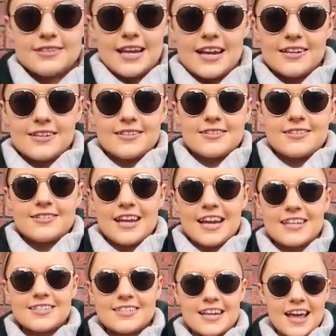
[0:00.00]
day
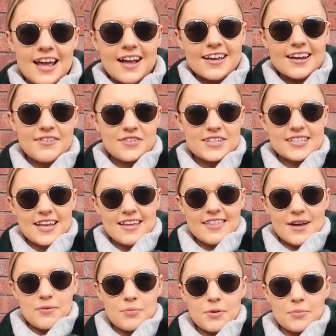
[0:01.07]
to day. I can never say
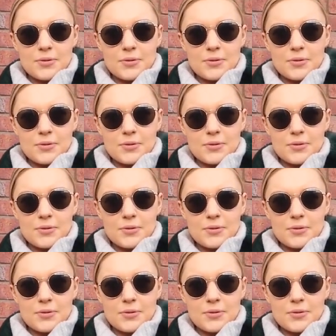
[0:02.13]
that.